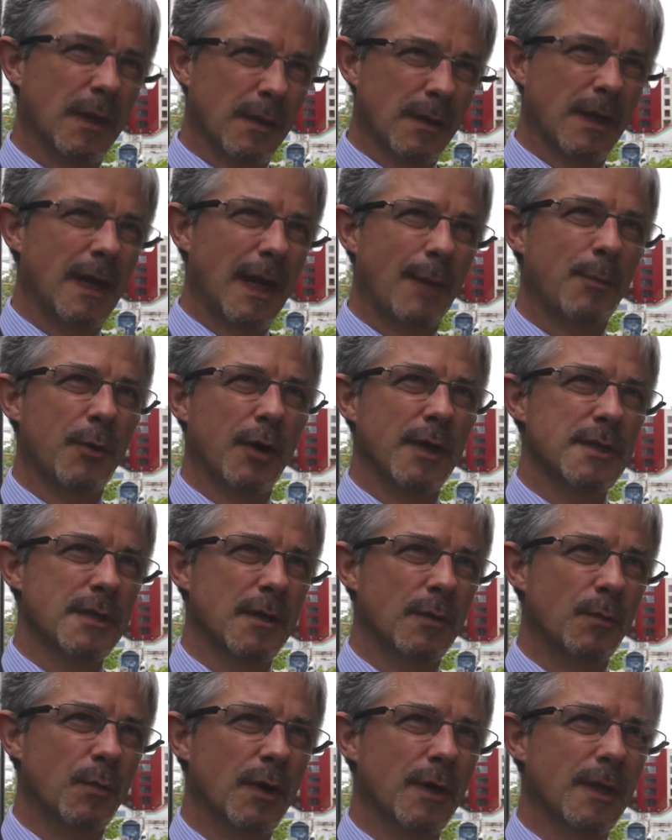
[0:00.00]

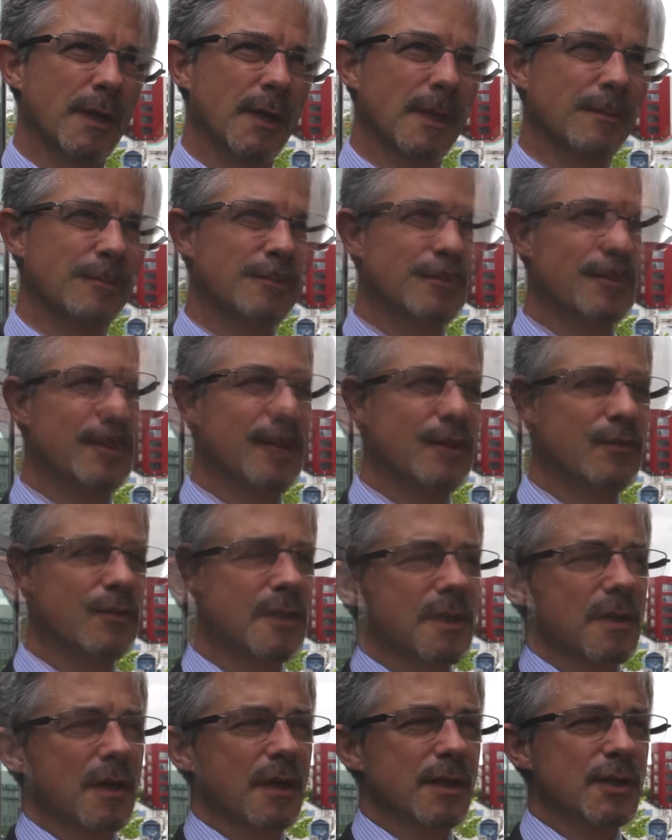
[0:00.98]
collaborating and working. Industry-led
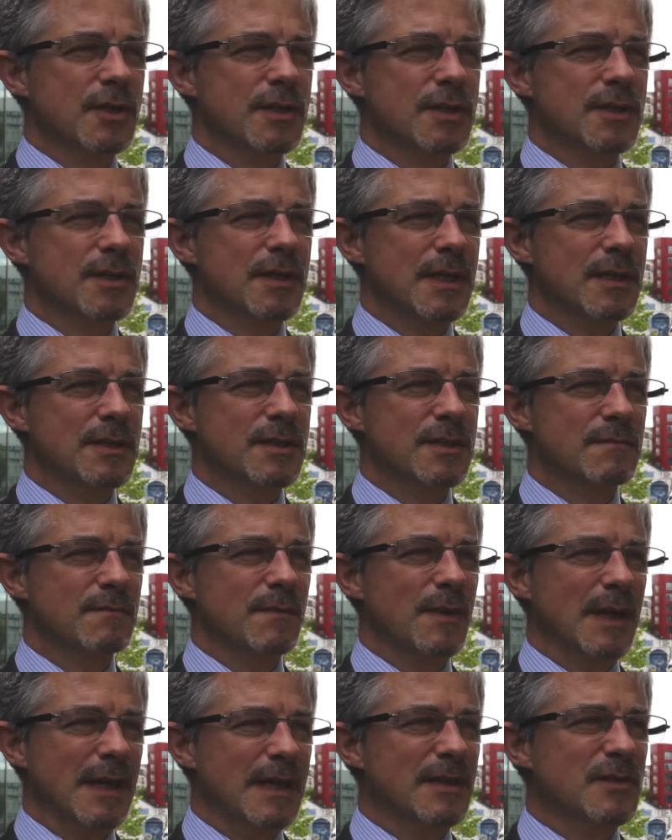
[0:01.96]
research
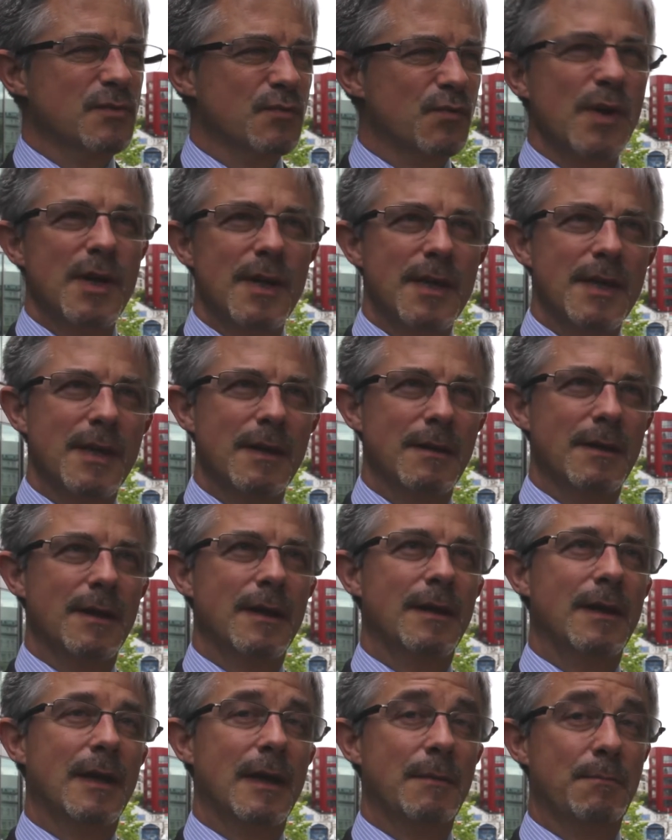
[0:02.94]
it's really
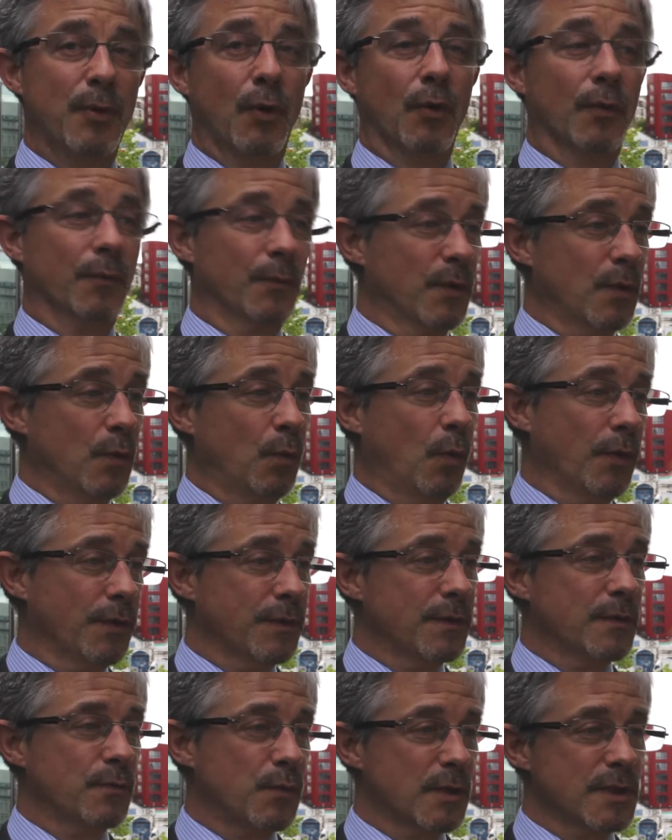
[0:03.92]
important. You want
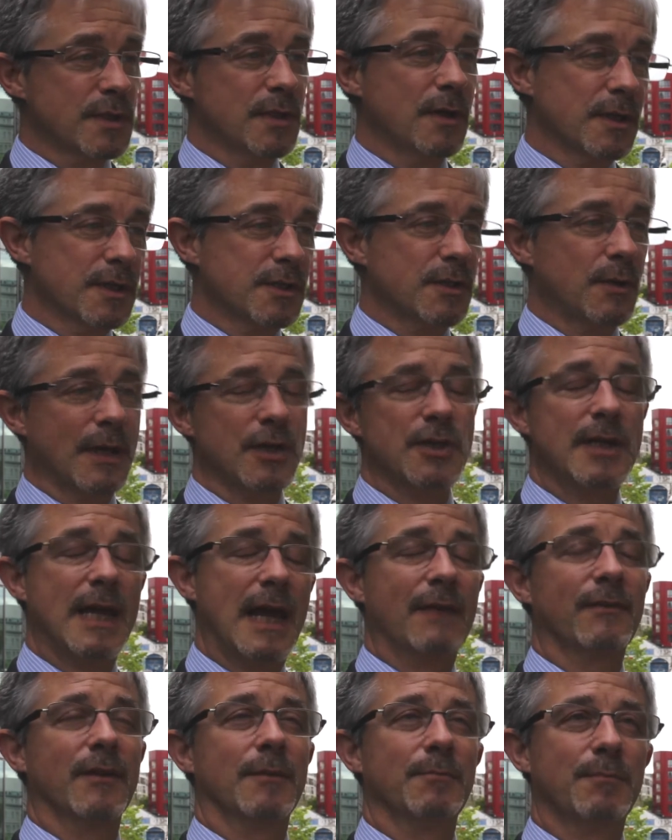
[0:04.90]
research to actually
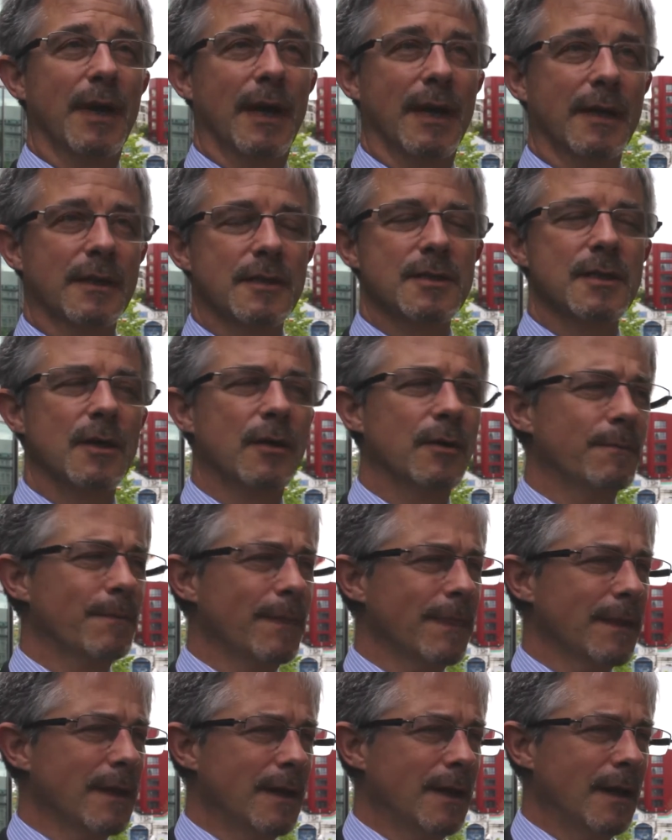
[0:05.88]
have impact. So
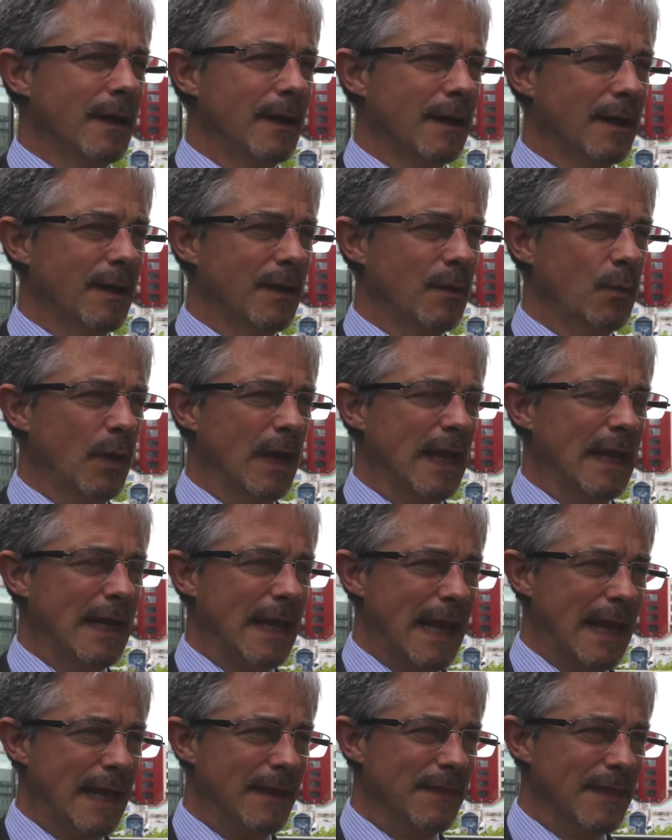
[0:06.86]

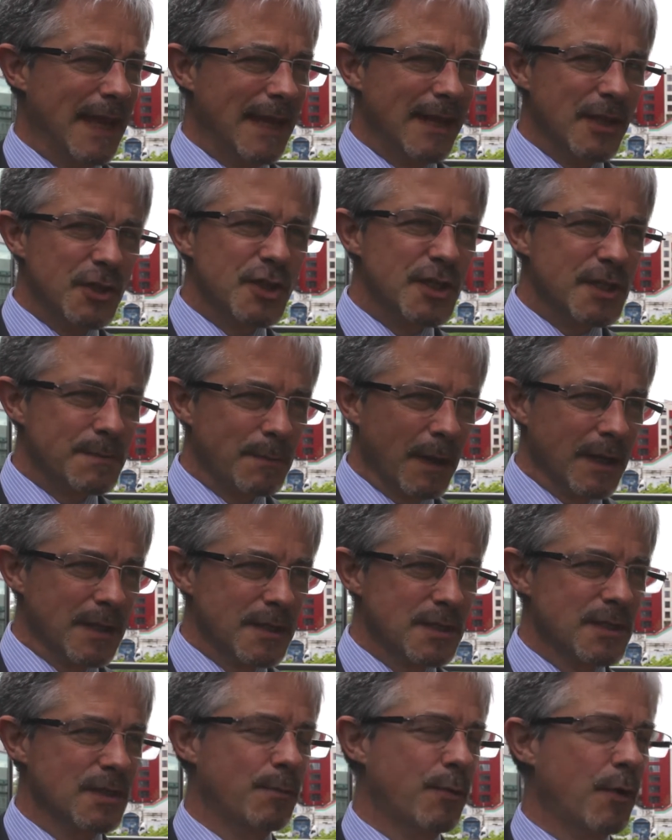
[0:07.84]
in the energy
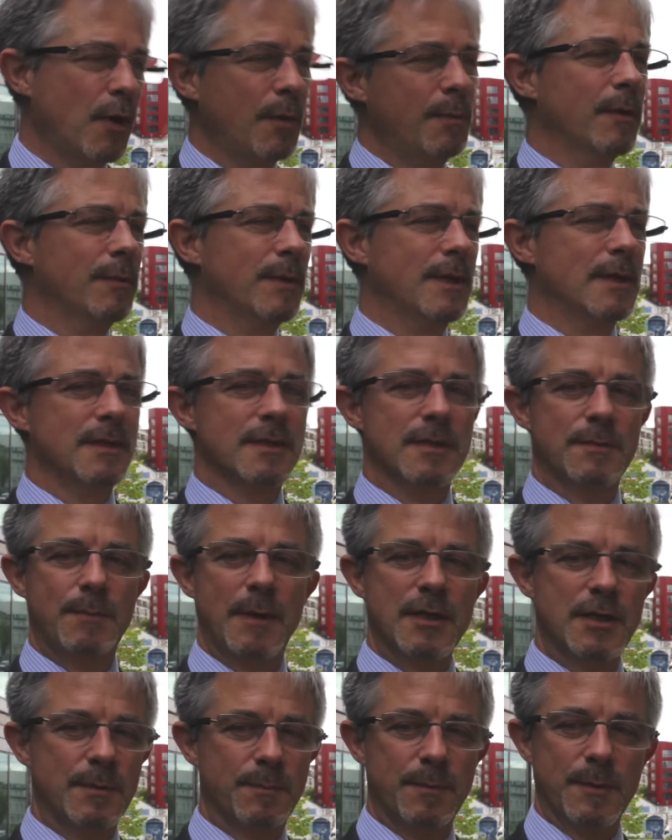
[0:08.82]
space, the problem is,
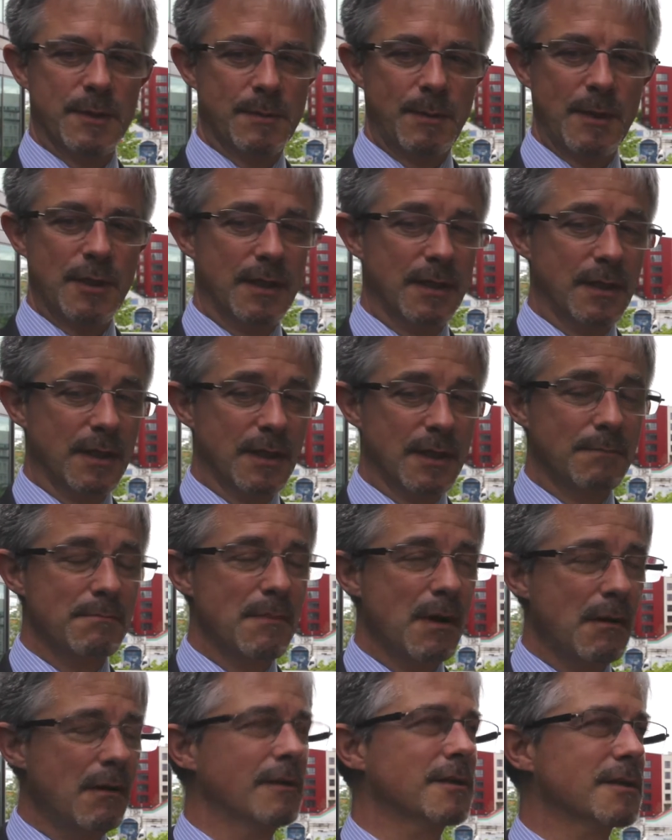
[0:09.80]
especially in the
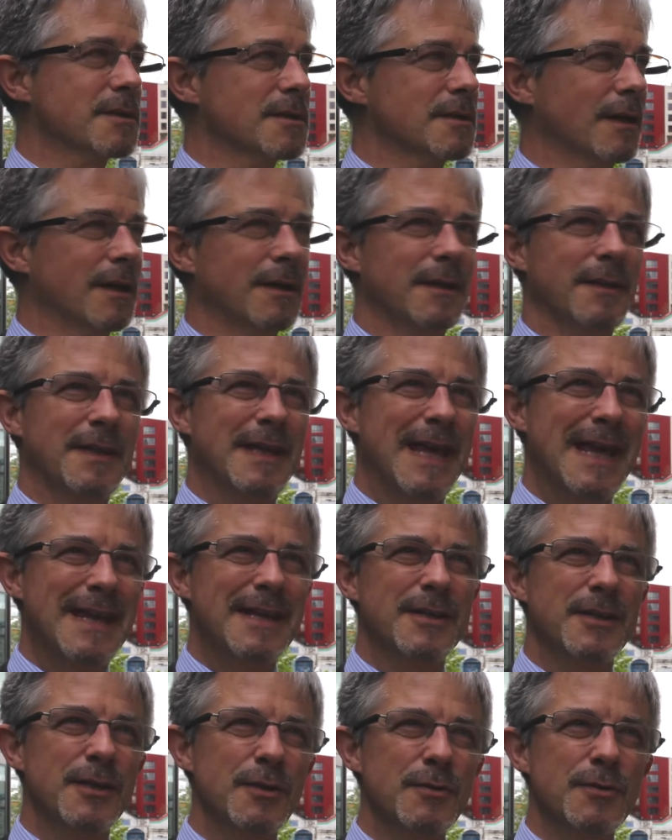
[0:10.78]
demand side, at the
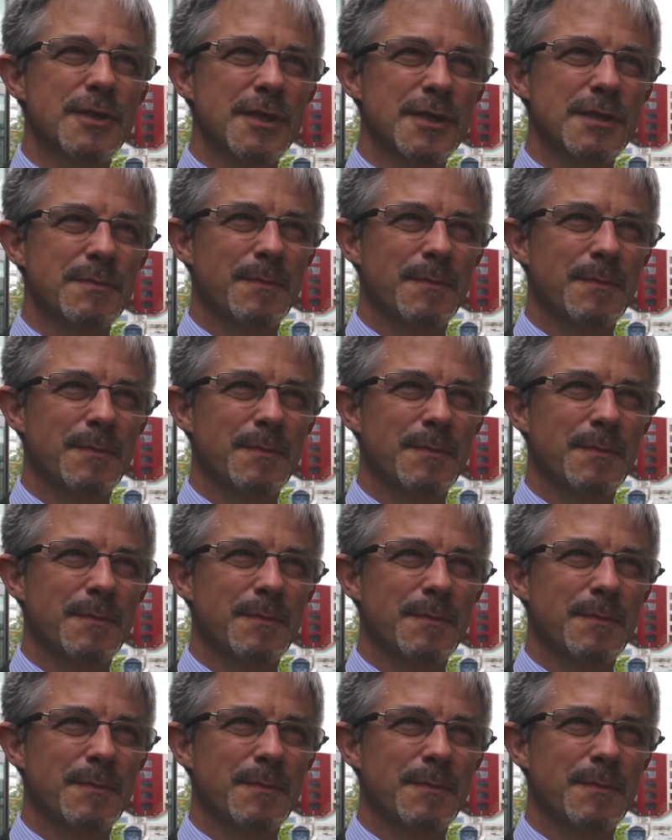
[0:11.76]
end user